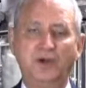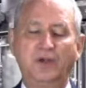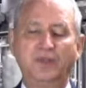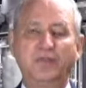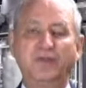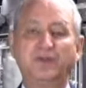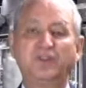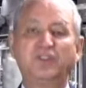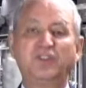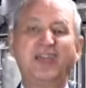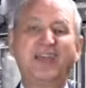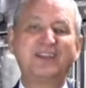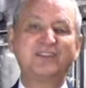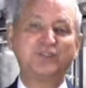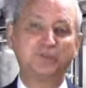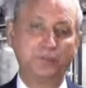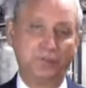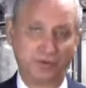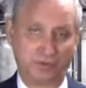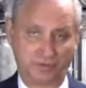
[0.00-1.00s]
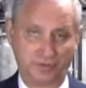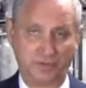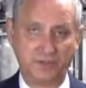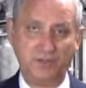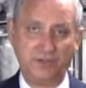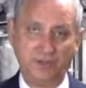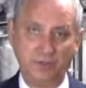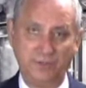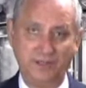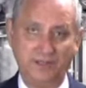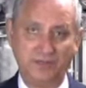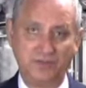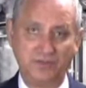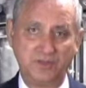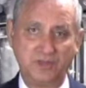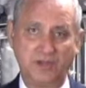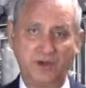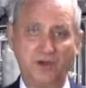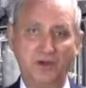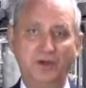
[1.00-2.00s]
There are textbooks on humates
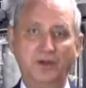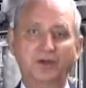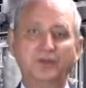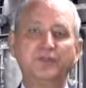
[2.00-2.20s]
there.